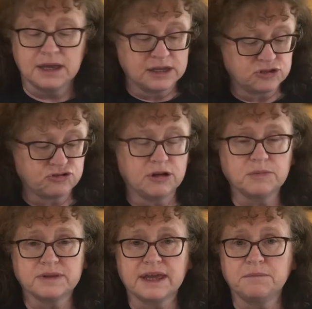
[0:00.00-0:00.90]
Strongbow
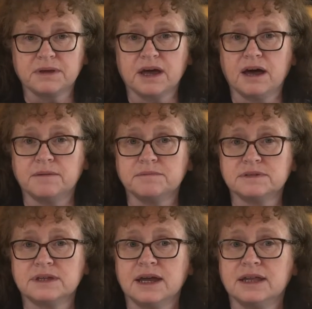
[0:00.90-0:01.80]
then becomes
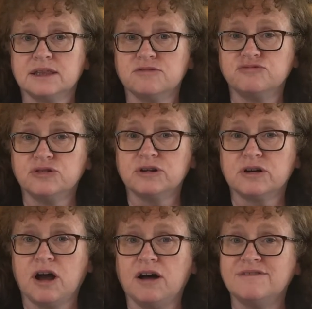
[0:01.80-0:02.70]
the ruler
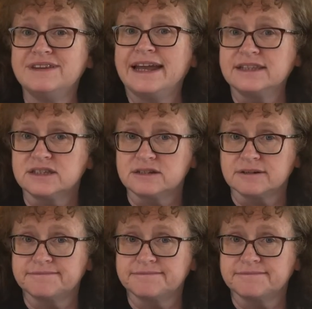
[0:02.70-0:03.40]
of Leinster.